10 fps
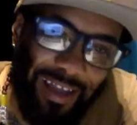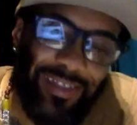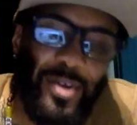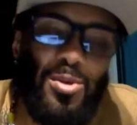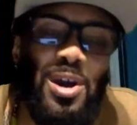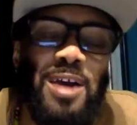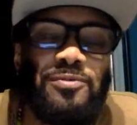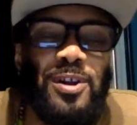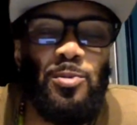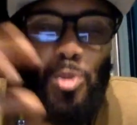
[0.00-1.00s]
and they will have
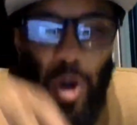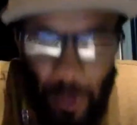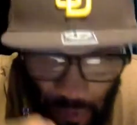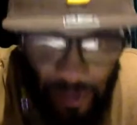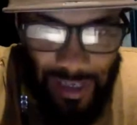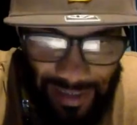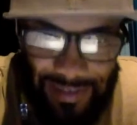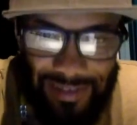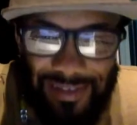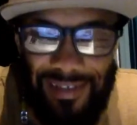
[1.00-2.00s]
their
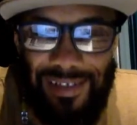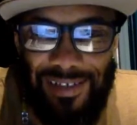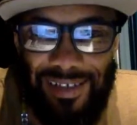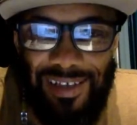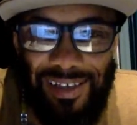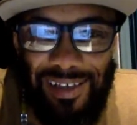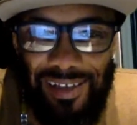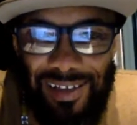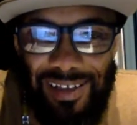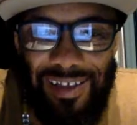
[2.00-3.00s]
boyfriends
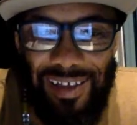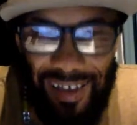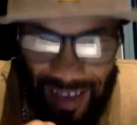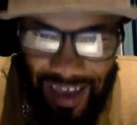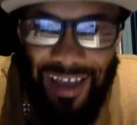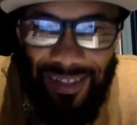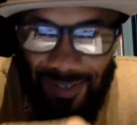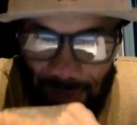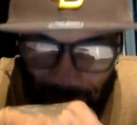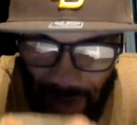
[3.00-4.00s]

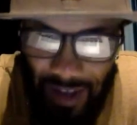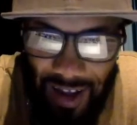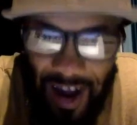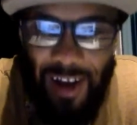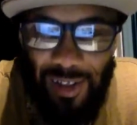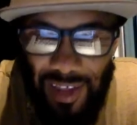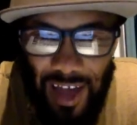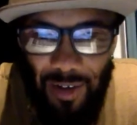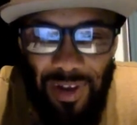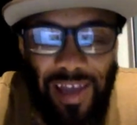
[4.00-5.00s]
in our
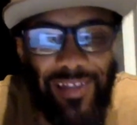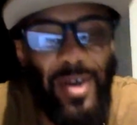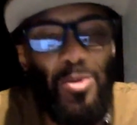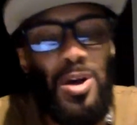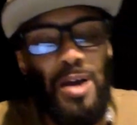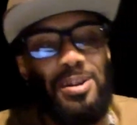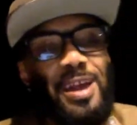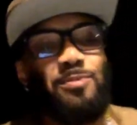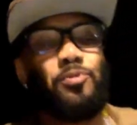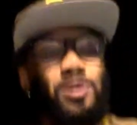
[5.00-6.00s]
town. Like they will have,
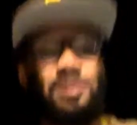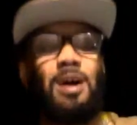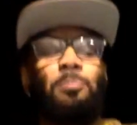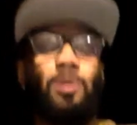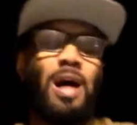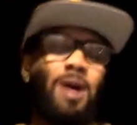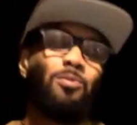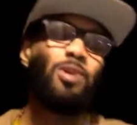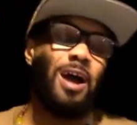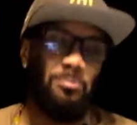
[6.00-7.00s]
like for example, I
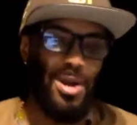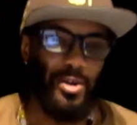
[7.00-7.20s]
will have